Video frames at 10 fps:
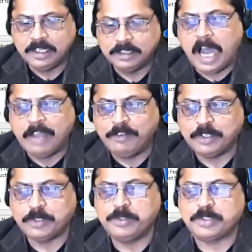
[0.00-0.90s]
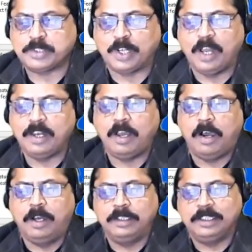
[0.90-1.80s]
I want to install
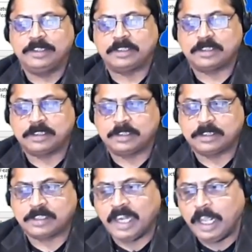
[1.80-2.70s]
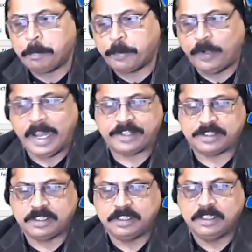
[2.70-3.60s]
on the three
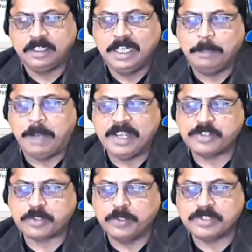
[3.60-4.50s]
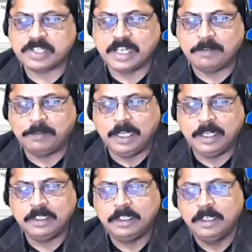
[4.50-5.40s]
products: MySQL Server,
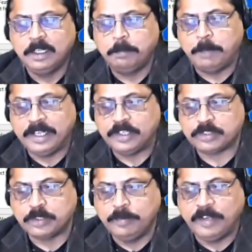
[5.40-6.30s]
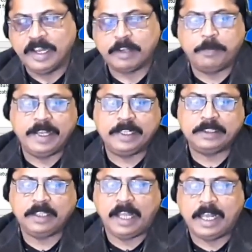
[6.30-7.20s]
MySQL Workbench,
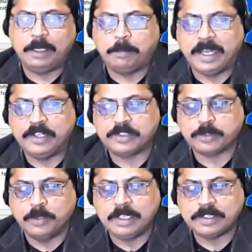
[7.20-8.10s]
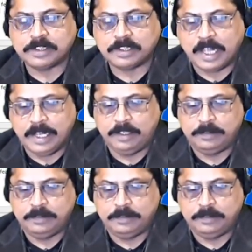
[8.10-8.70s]
and MySQL Shell.